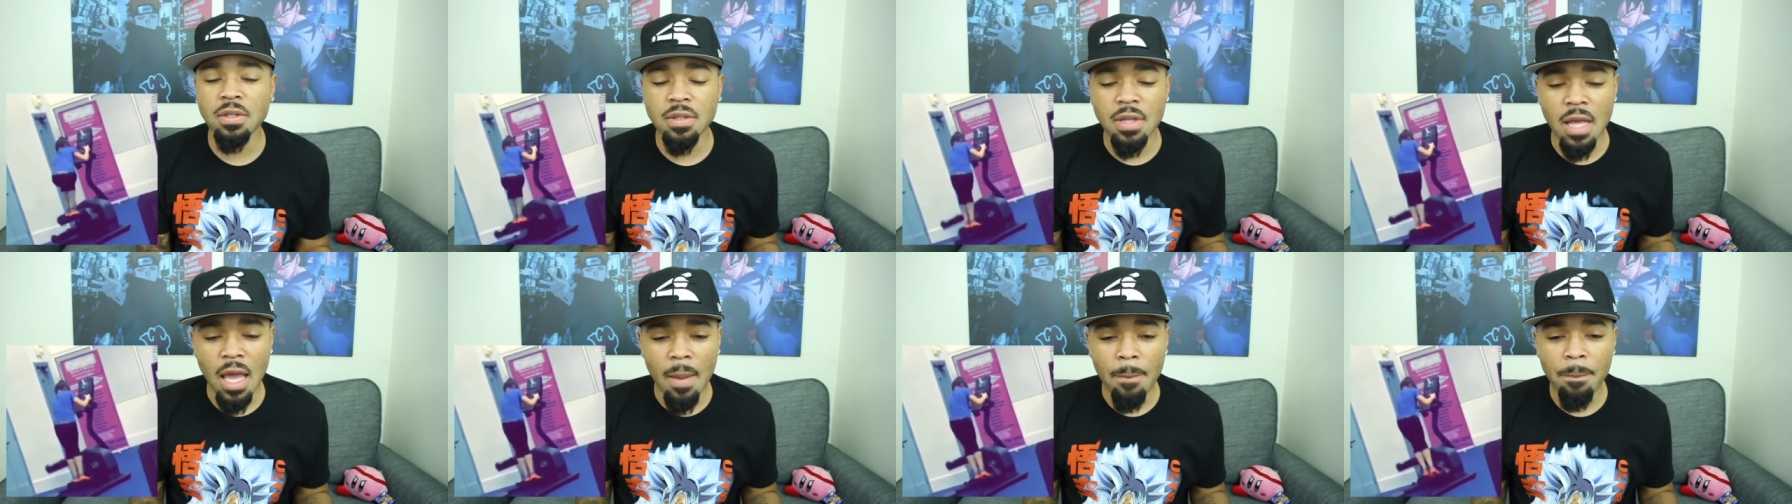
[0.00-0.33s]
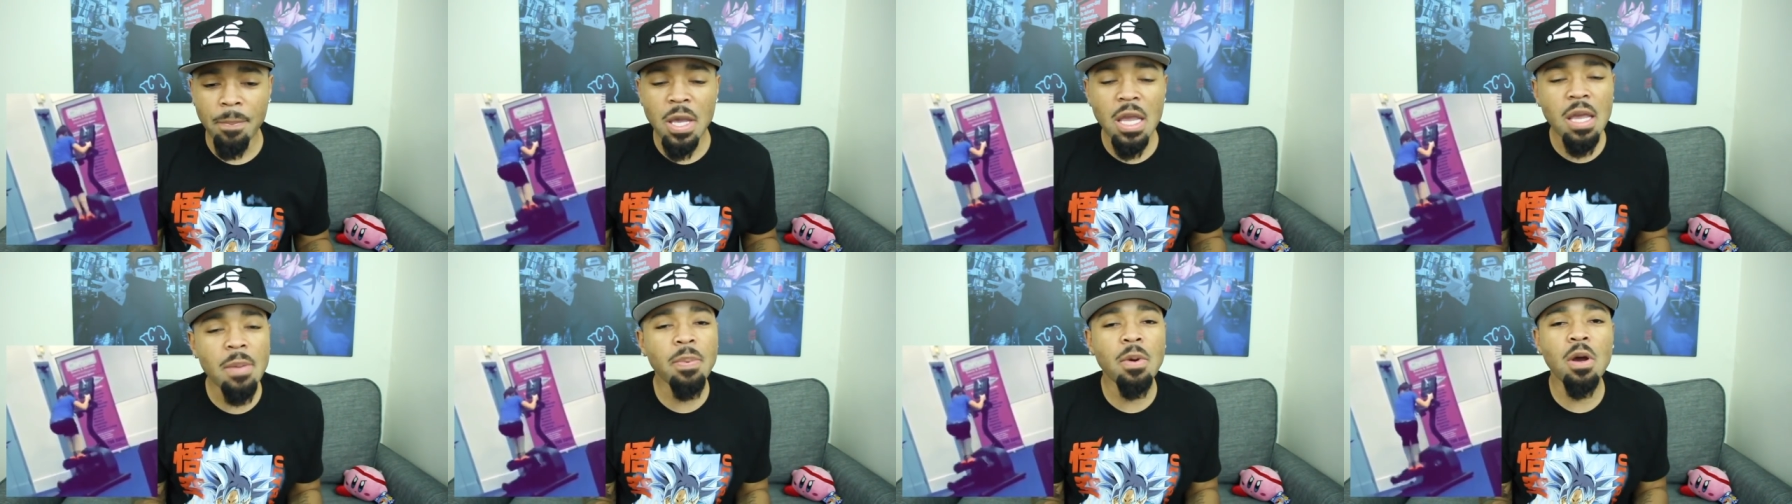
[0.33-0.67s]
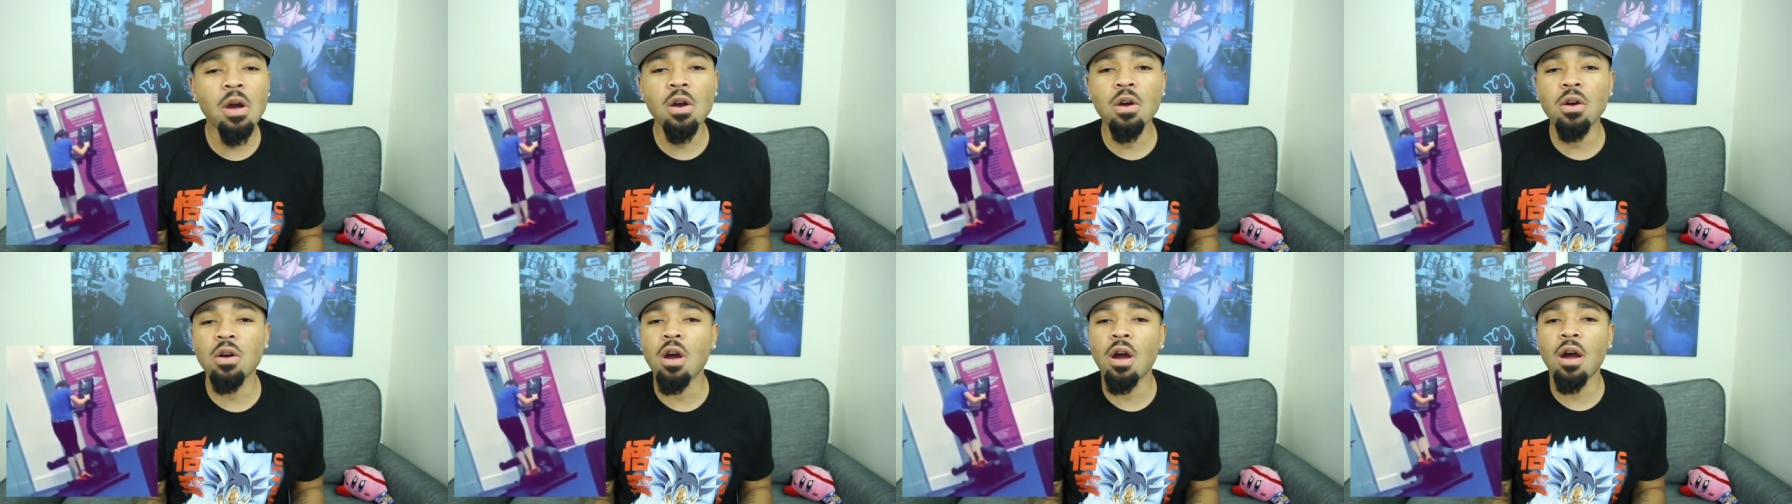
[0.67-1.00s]
is that people
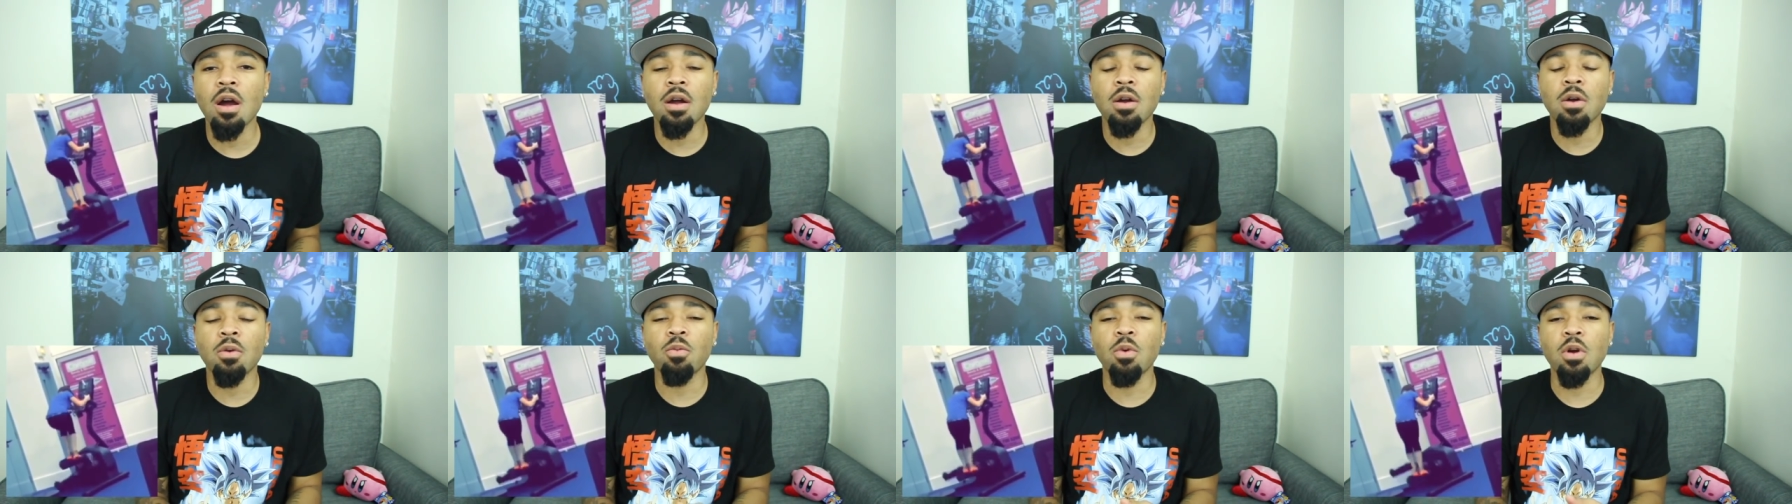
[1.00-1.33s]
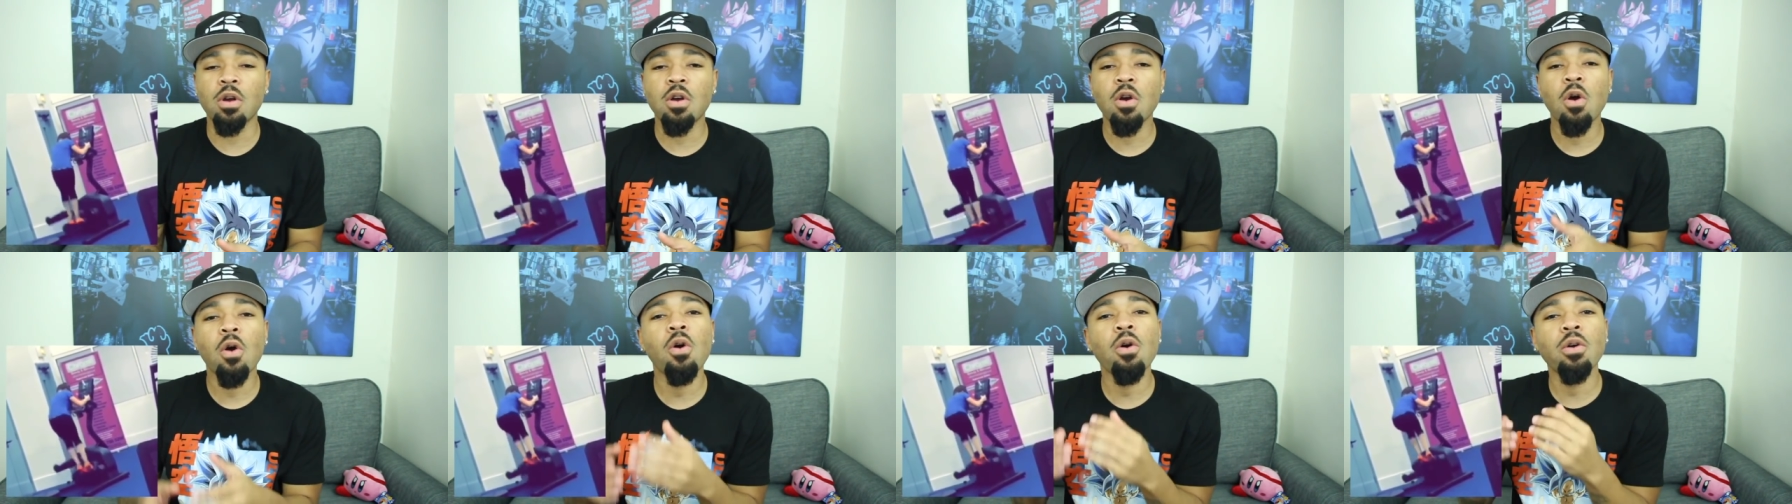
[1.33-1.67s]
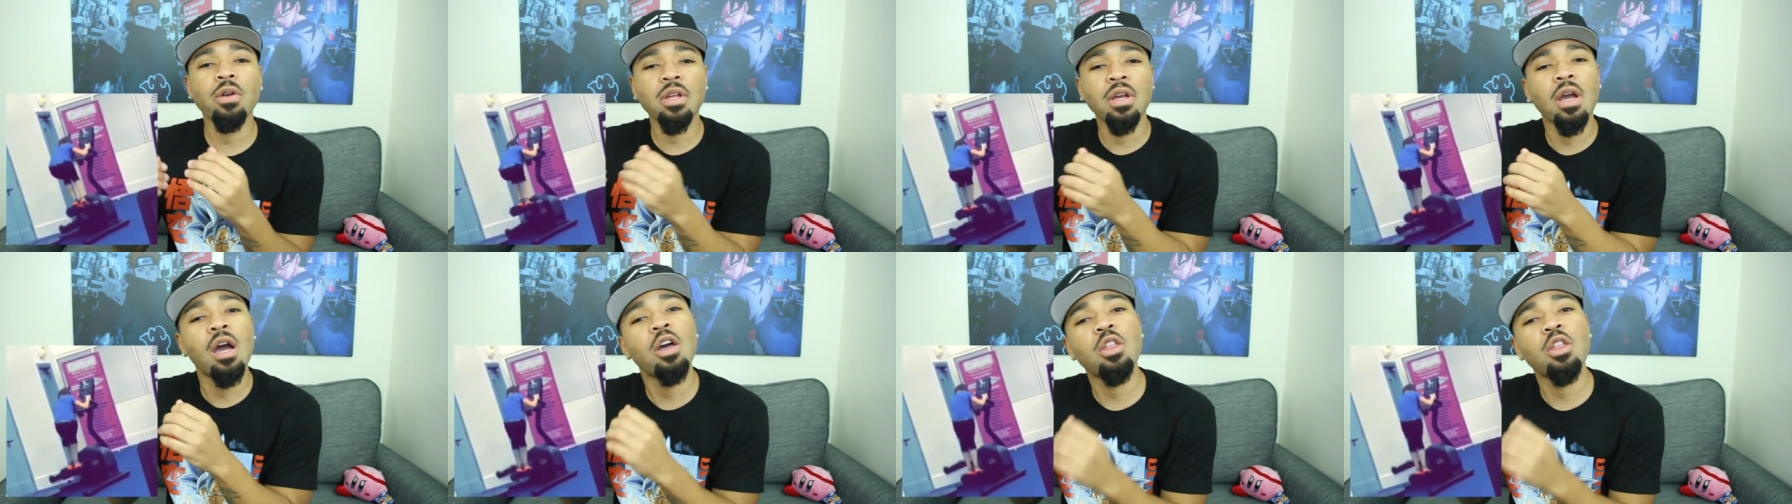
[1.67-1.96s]
are, are recording